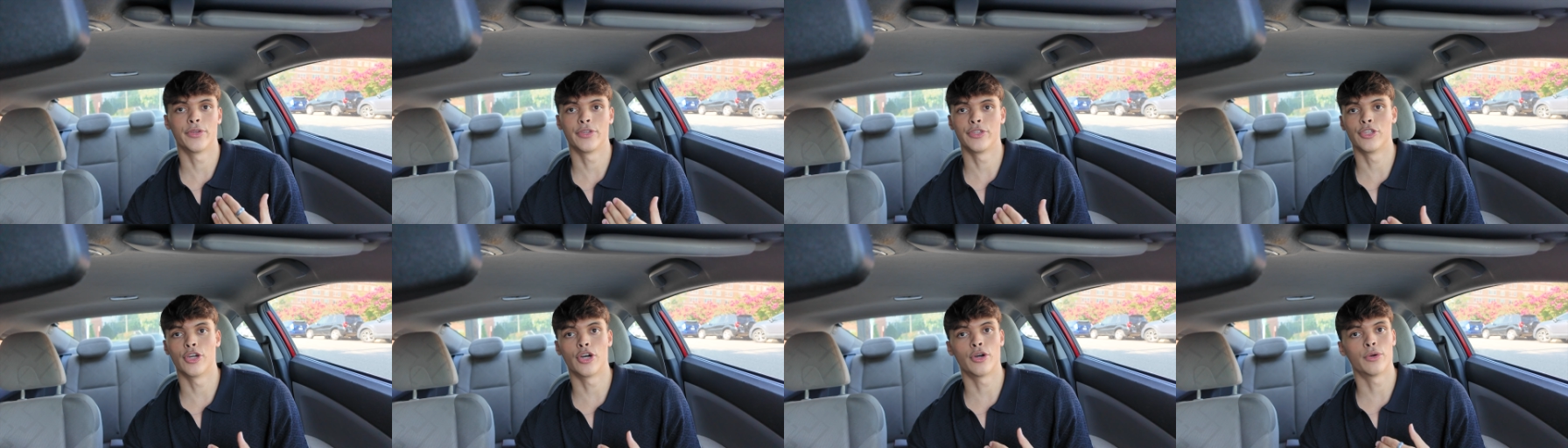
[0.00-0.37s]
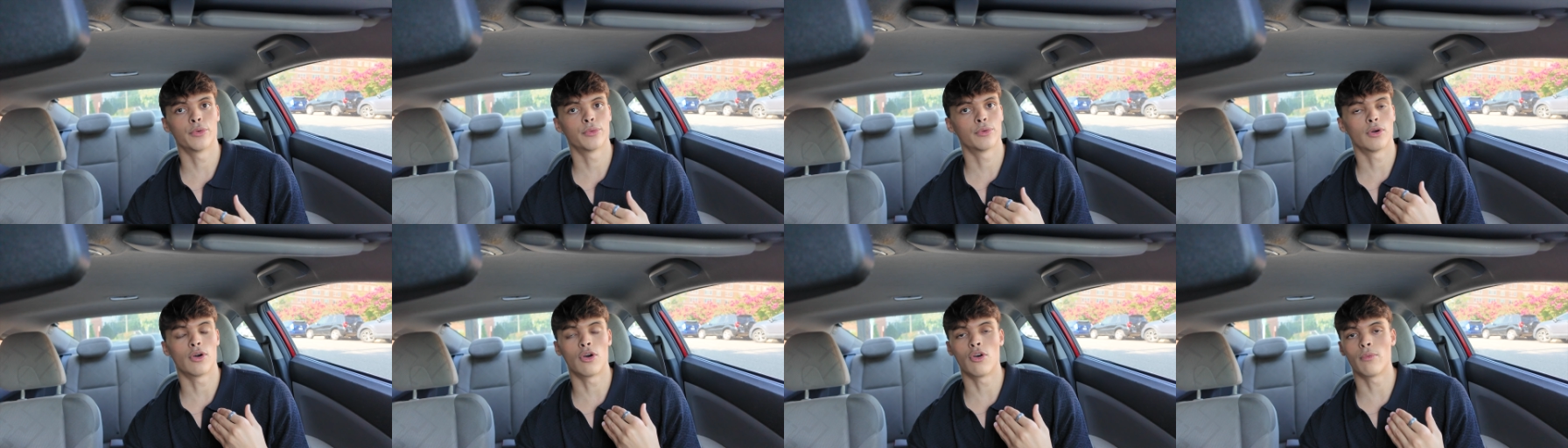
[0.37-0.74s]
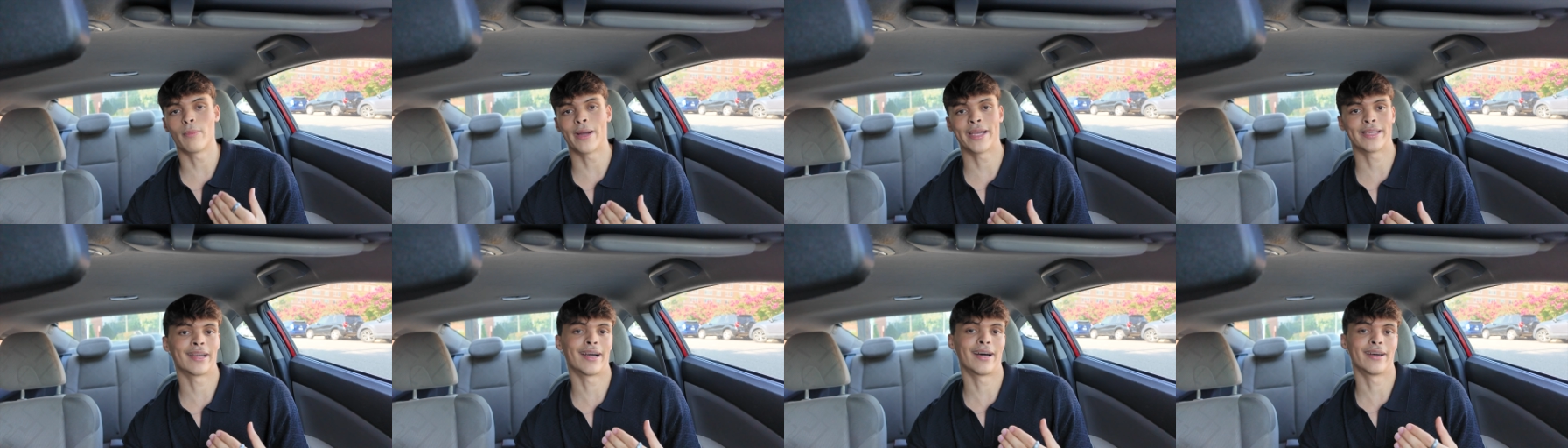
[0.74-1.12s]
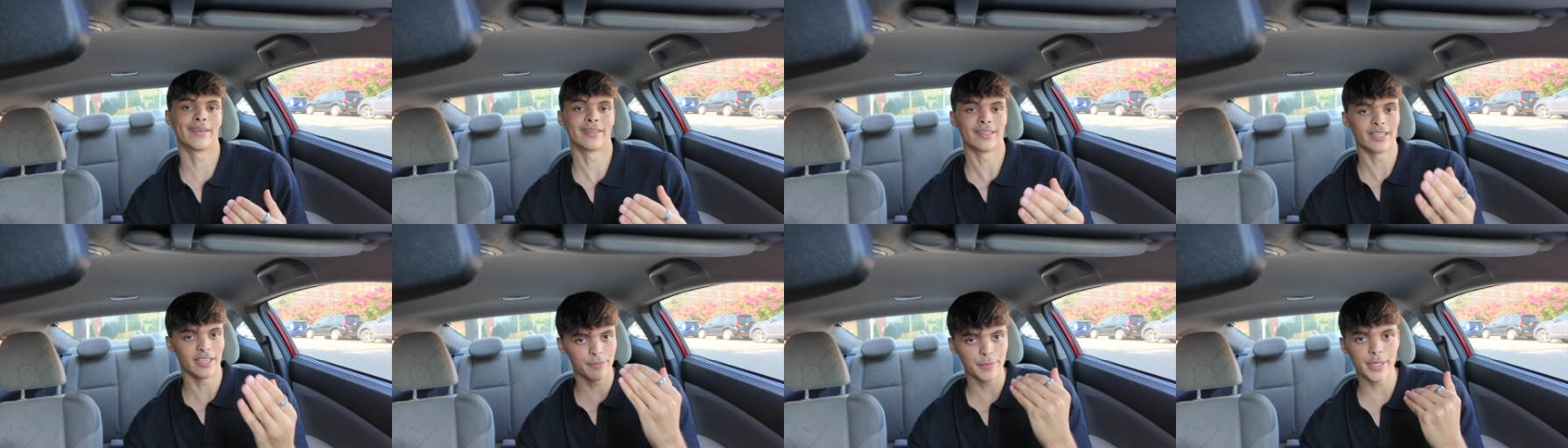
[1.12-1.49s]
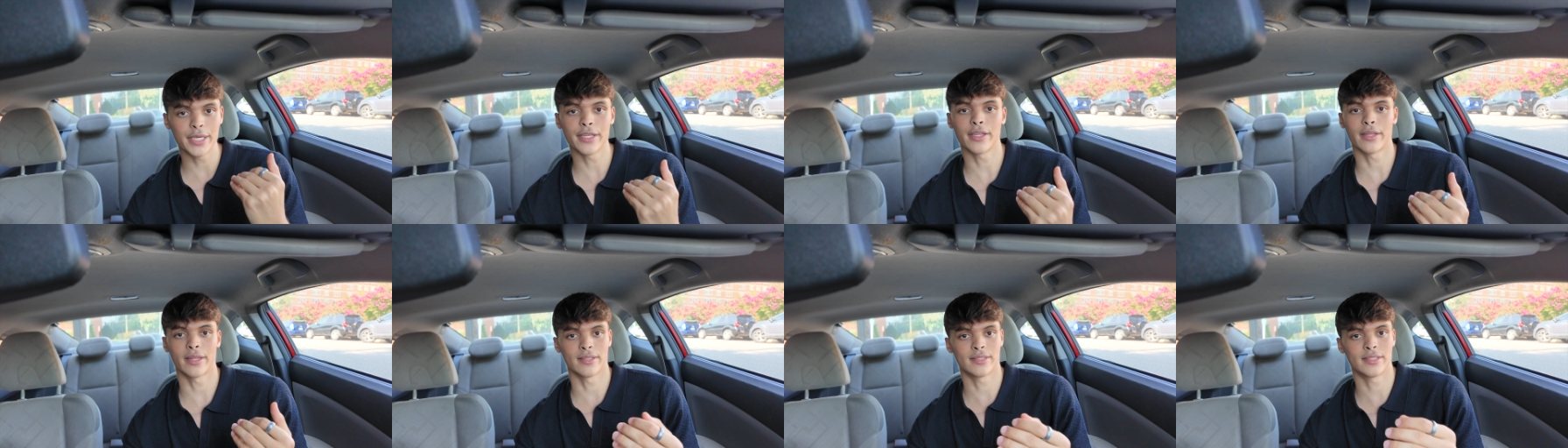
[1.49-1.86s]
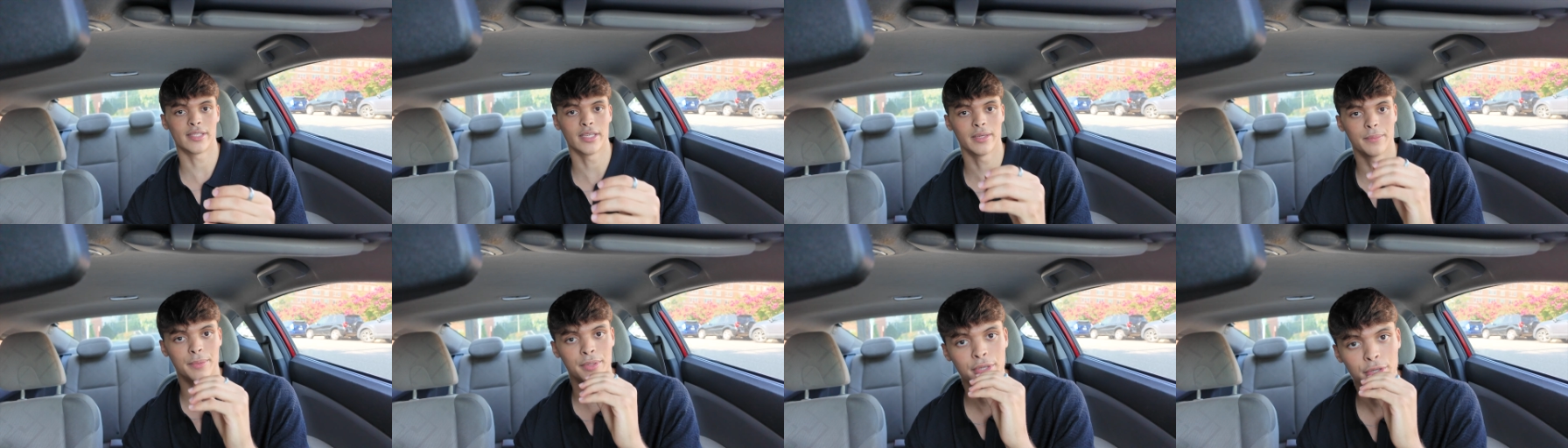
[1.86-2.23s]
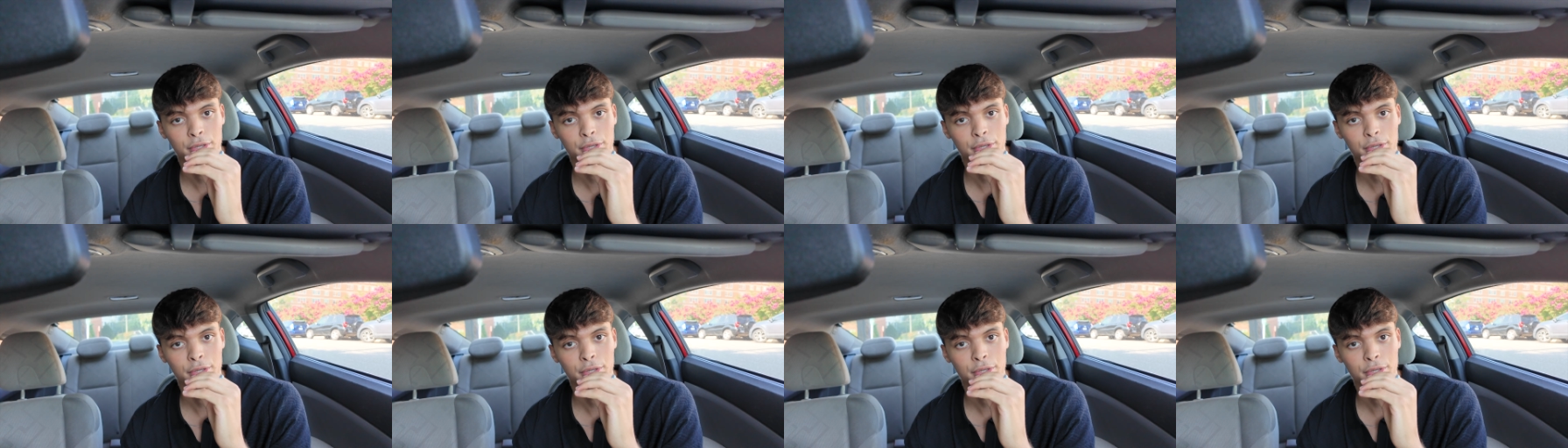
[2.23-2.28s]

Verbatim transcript: you know, oh my god, give me another sip.